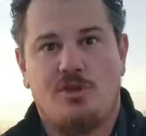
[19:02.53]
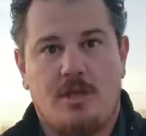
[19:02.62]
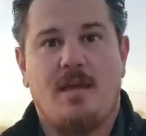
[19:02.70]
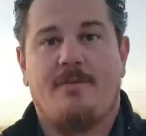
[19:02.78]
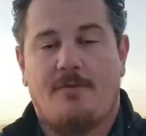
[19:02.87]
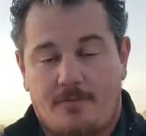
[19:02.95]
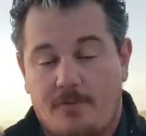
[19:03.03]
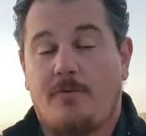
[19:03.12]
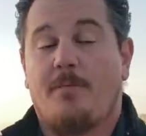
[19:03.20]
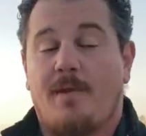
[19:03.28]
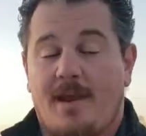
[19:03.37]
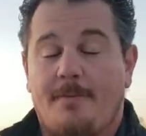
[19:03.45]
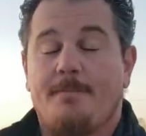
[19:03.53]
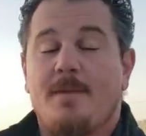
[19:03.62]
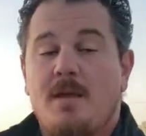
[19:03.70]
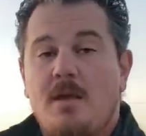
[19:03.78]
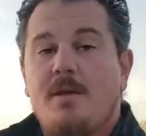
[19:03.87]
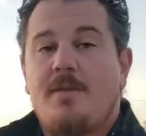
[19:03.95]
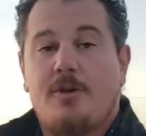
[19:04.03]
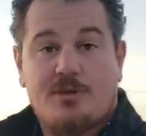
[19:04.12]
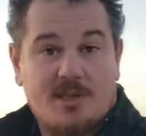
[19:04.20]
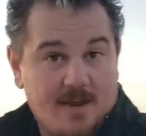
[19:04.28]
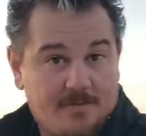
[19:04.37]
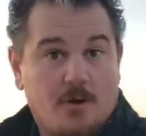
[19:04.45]
you can get for first plane that are
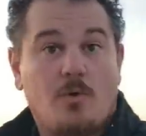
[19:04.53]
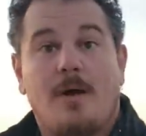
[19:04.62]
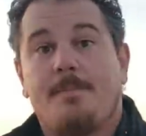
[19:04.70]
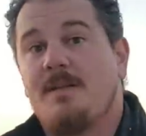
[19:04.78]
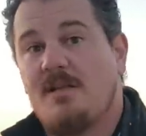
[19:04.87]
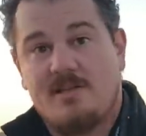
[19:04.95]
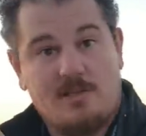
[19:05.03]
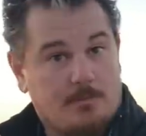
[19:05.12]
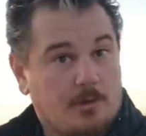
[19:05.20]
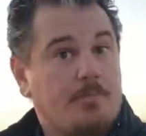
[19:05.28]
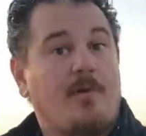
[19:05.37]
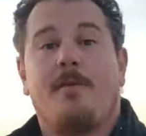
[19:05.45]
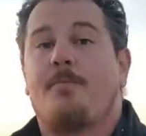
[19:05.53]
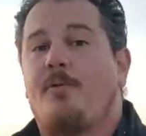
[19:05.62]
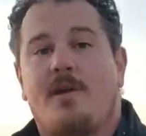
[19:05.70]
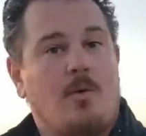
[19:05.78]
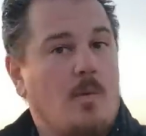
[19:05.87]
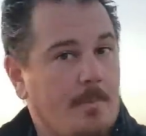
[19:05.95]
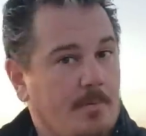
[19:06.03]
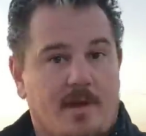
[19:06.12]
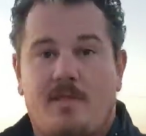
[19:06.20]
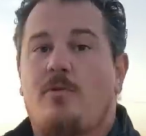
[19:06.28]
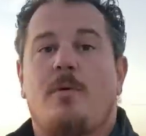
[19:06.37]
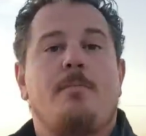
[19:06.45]
safe equipped in a similar price point, the
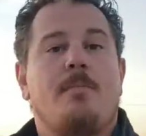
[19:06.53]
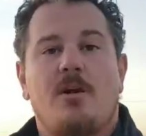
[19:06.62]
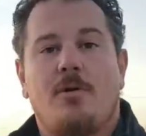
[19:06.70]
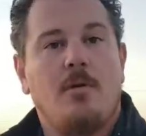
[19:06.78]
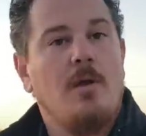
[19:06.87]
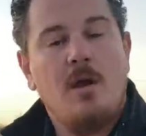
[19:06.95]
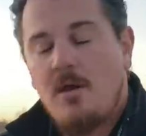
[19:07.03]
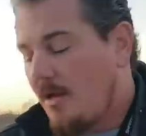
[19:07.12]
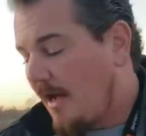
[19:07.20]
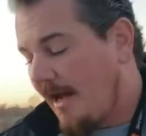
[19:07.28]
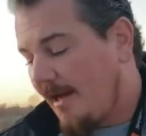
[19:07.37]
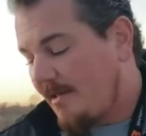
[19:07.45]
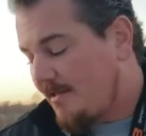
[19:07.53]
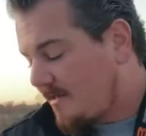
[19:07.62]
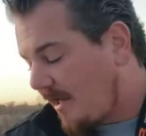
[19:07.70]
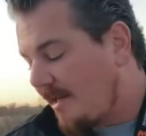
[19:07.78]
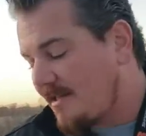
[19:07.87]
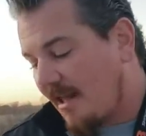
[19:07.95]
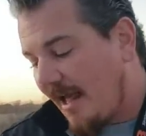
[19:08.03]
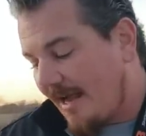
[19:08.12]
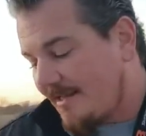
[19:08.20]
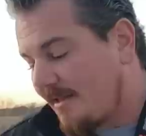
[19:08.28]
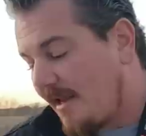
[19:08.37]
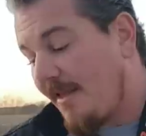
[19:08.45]
1.3 meter size
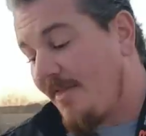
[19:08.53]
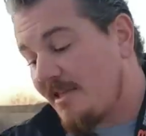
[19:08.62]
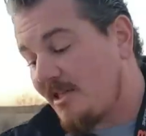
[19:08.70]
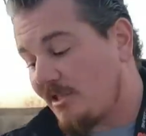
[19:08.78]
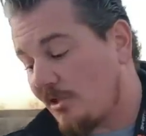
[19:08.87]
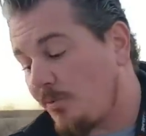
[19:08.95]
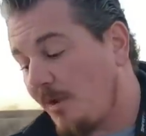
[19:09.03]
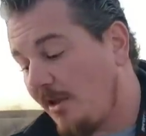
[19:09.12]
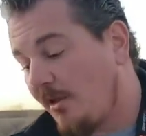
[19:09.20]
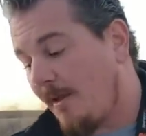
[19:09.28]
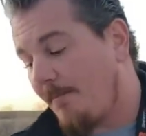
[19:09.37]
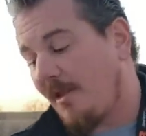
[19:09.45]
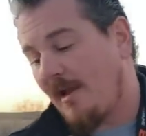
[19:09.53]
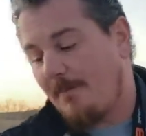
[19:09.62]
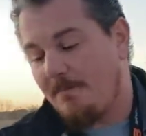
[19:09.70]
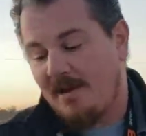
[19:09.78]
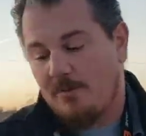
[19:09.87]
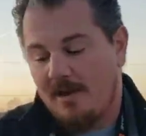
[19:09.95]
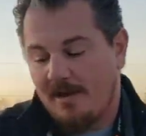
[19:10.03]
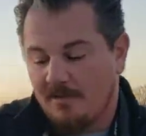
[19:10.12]
class. And this is a sweet looking plane, by the way.